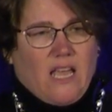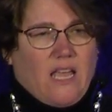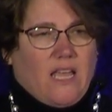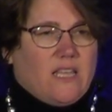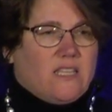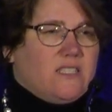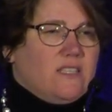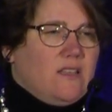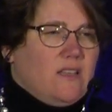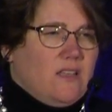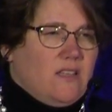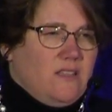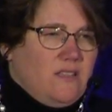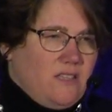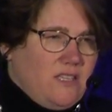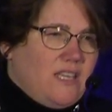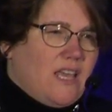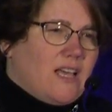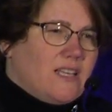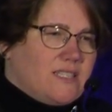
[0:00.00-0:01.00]
is,
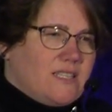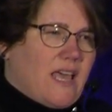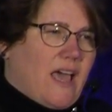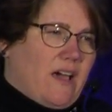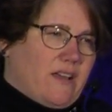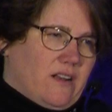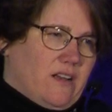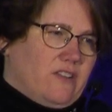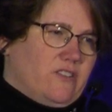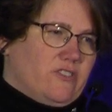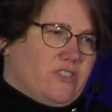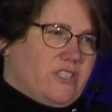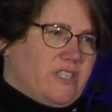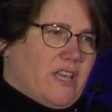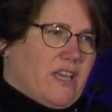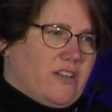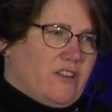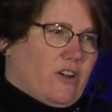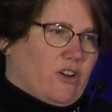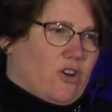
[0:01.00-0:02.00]
yes, how to
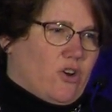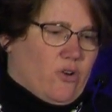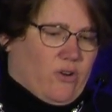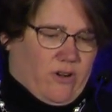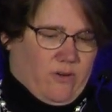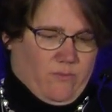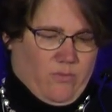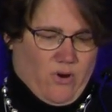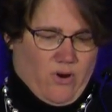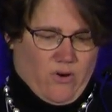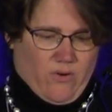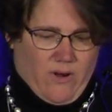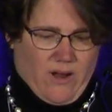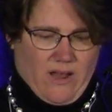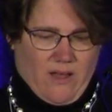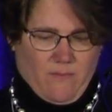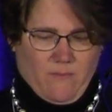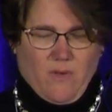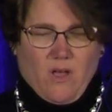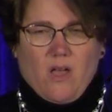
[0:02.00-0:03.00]
understand our current
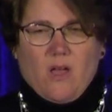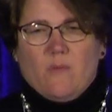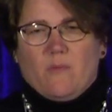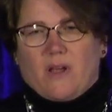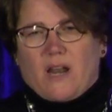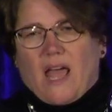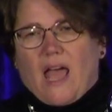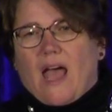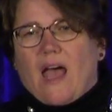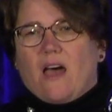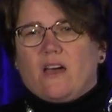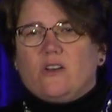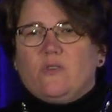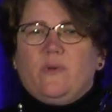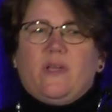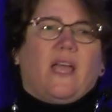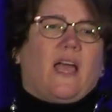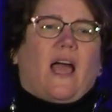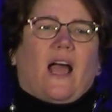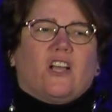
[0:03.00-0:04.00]
program, but how do
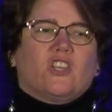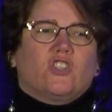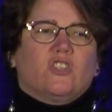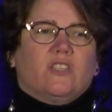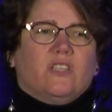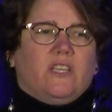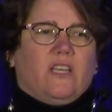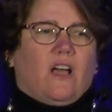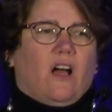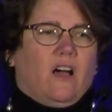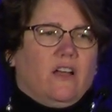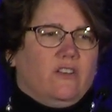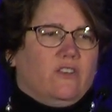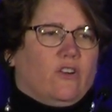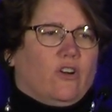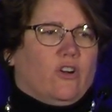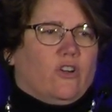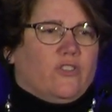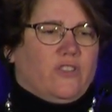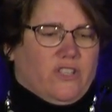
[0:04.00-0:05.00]
we actually
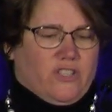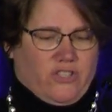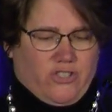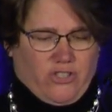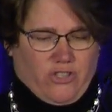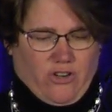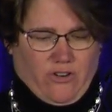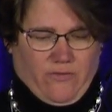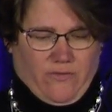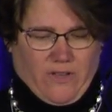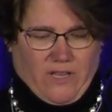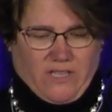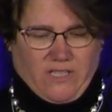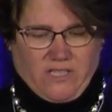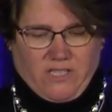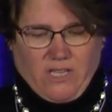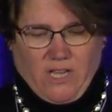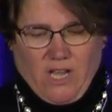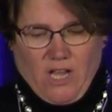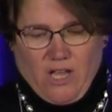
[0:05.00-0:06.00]
unearth and
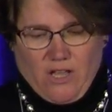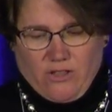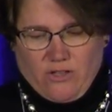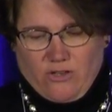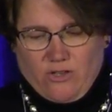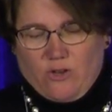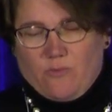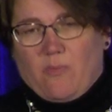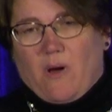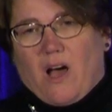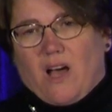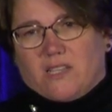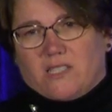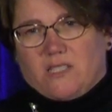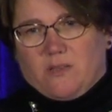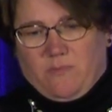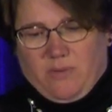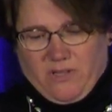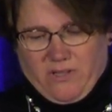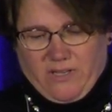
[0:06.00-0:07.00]
surface the new
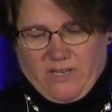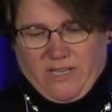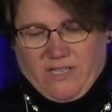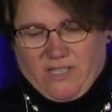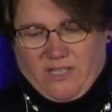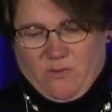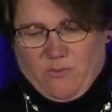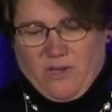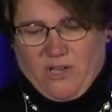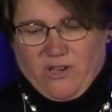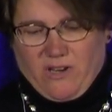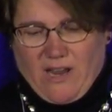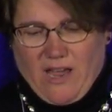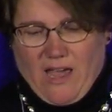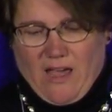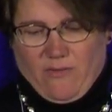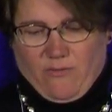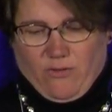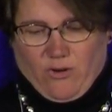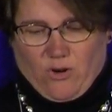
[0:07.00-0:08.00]
possibilities that we could
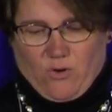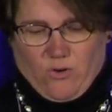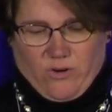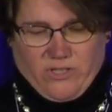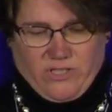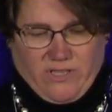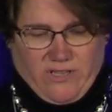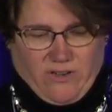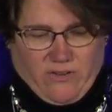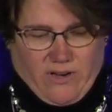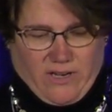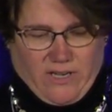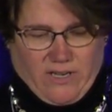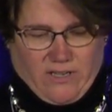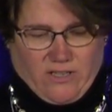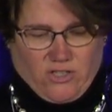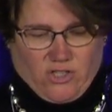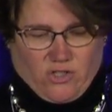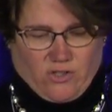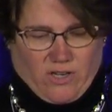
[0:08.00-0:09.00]
have for course
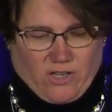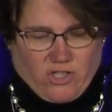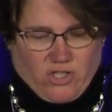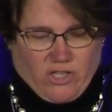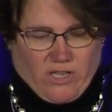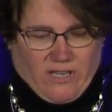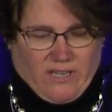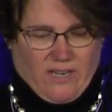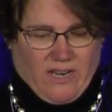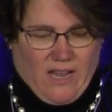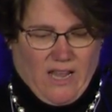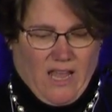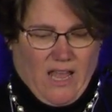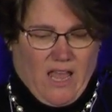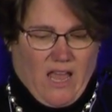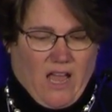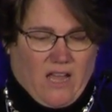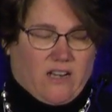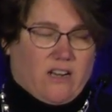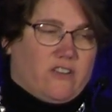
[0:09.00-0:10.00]
integrated instruction
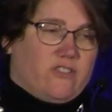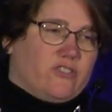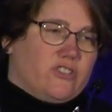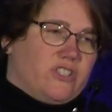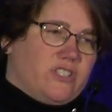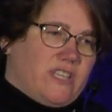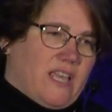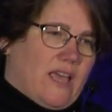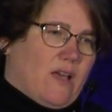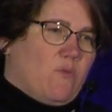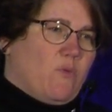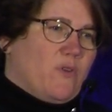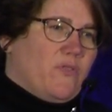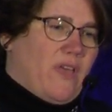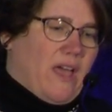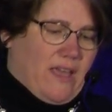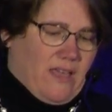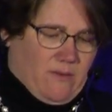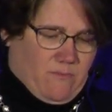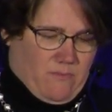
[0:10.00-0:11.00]
and understand what
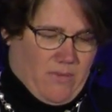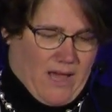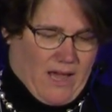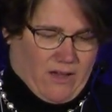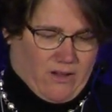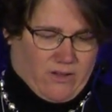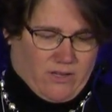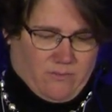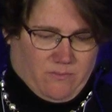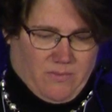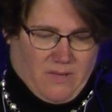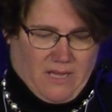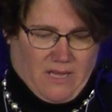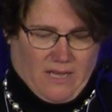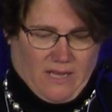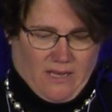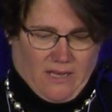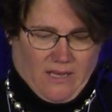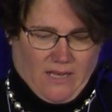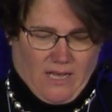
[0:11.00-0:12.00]
that impact could
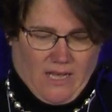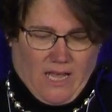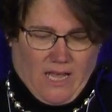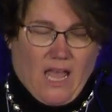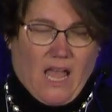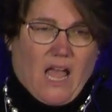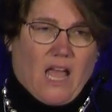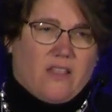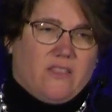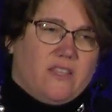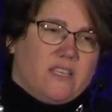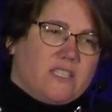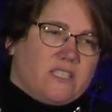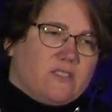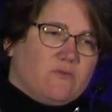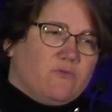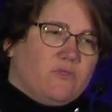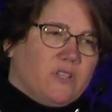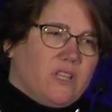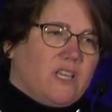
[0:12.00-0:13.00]
be? And
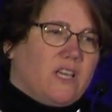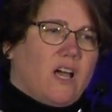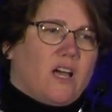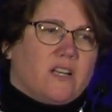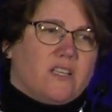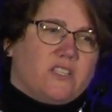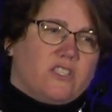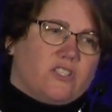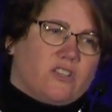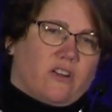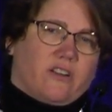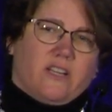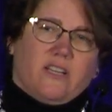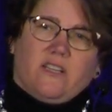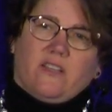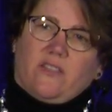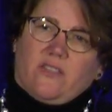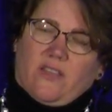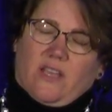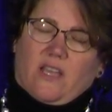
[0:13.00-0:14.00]
this really got us
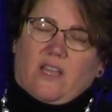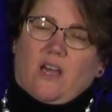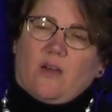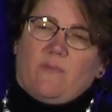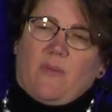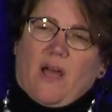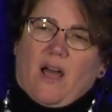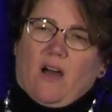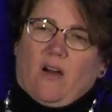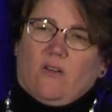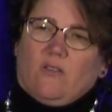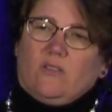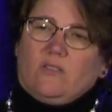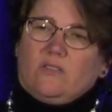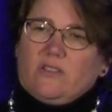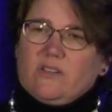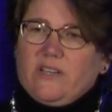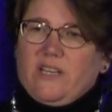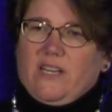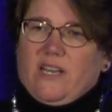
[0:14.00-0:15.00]
starting to think about
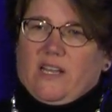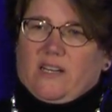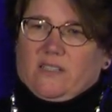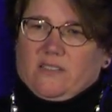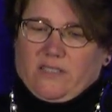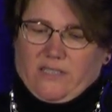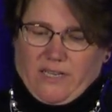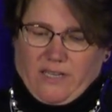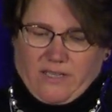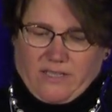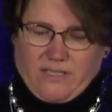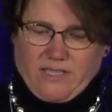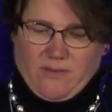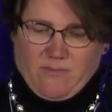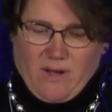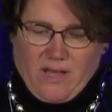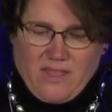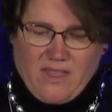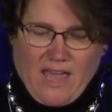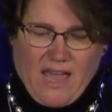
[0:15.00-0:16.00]
learning analytics.
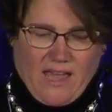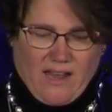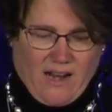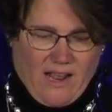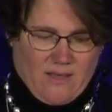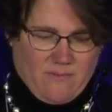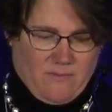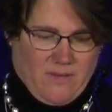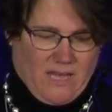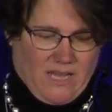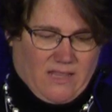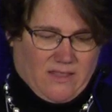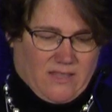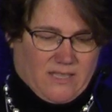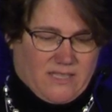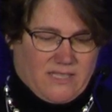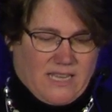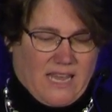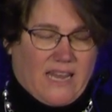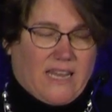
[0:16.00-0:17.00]
And by that, I mean
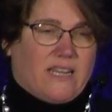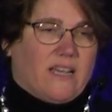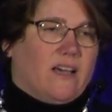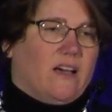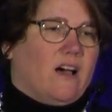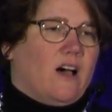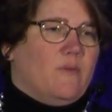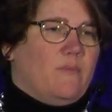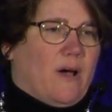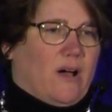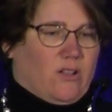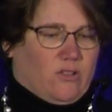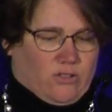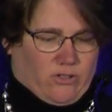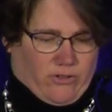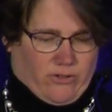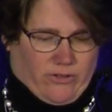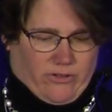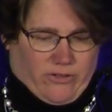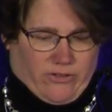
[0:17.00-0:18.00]
the data about
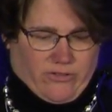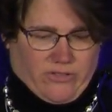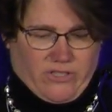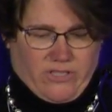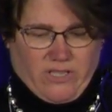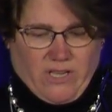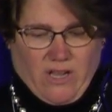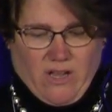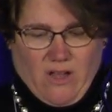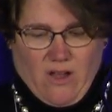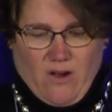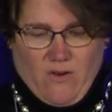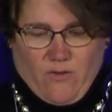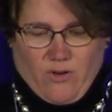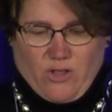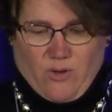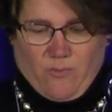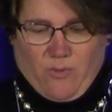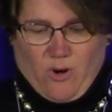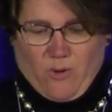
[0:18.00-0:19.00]
learners
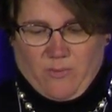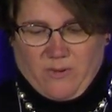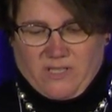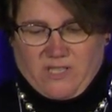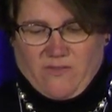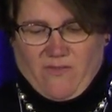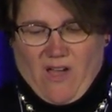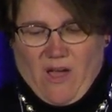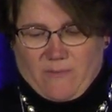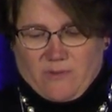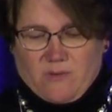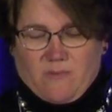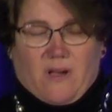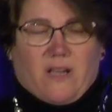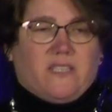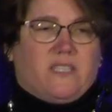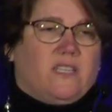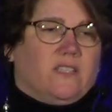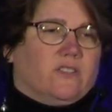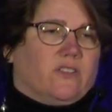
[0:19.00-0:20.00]
for the purpose of
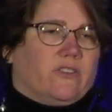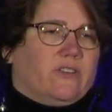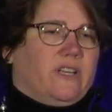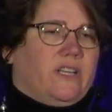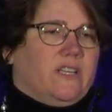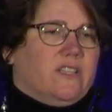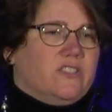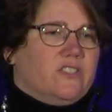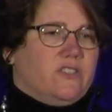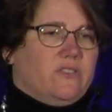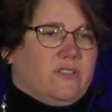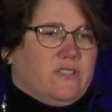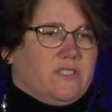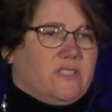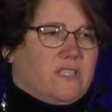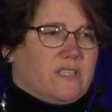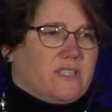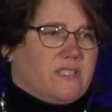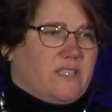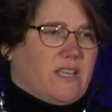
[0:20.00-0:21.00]
optimizing learning and student
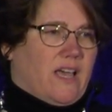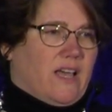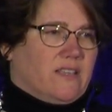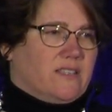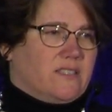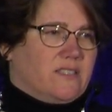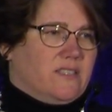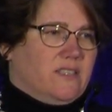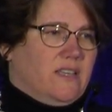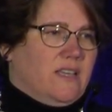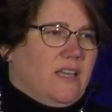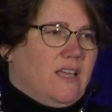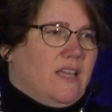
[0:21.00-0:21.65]
success.